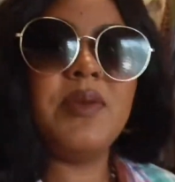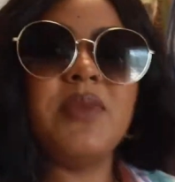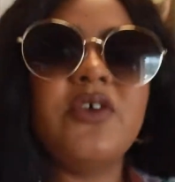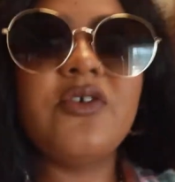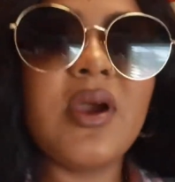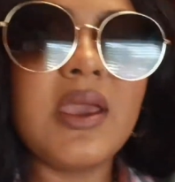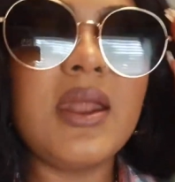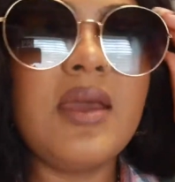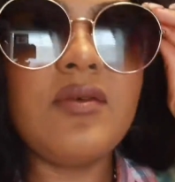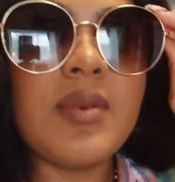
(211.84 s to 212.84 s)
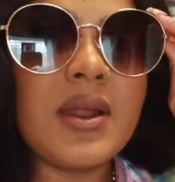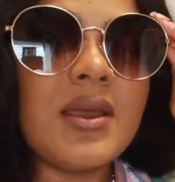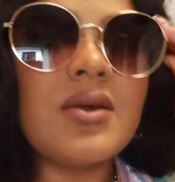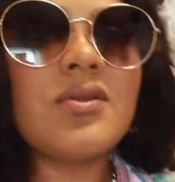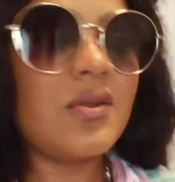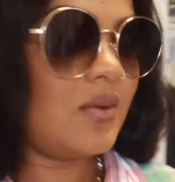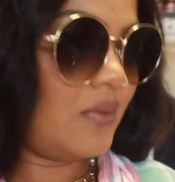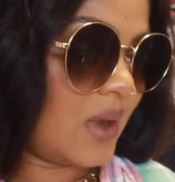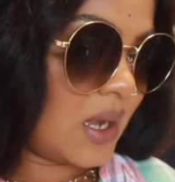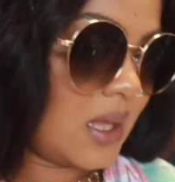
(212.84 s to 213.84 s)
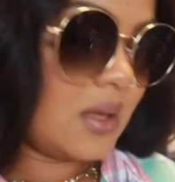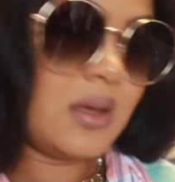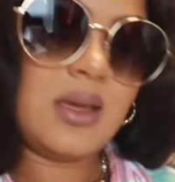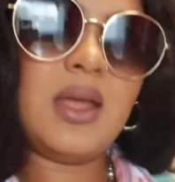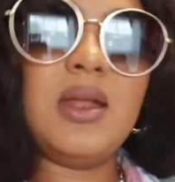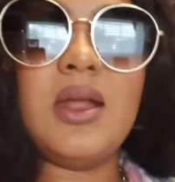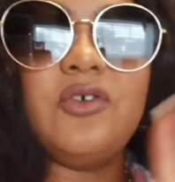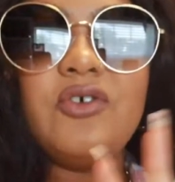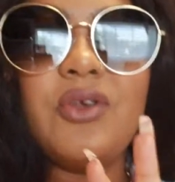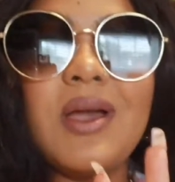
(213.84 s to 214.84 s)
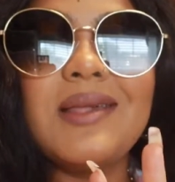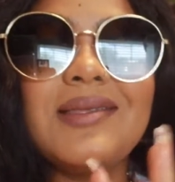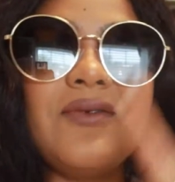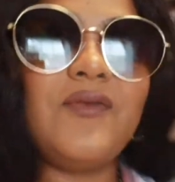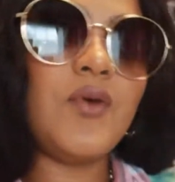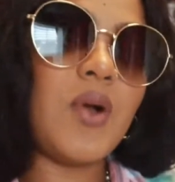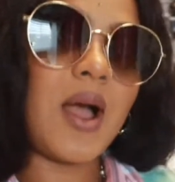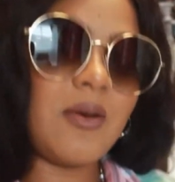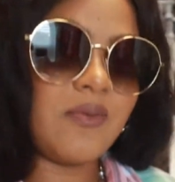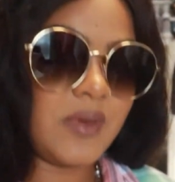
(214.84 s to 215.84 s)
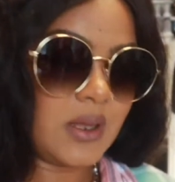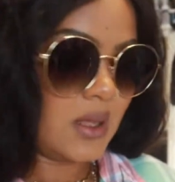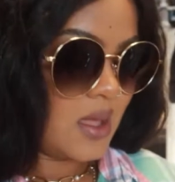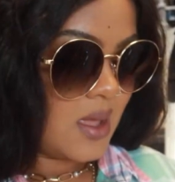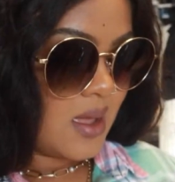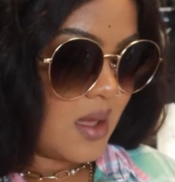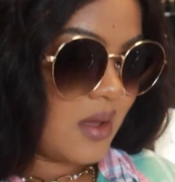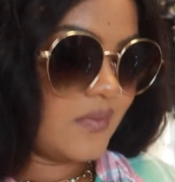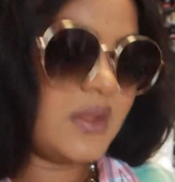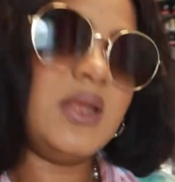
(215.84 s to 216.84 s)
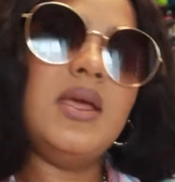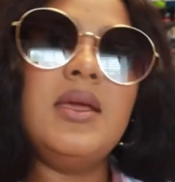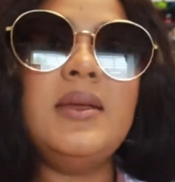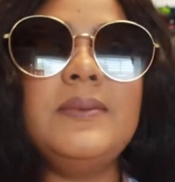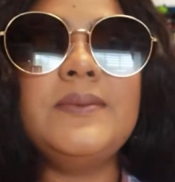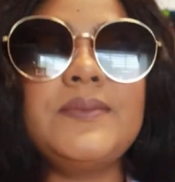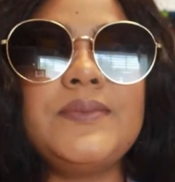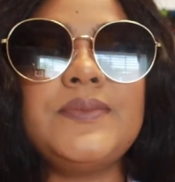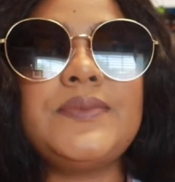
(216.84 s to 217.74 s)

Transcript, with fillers: me make sure I get everybody else ready, and then I'll show you guys the full outfit of today. Mom,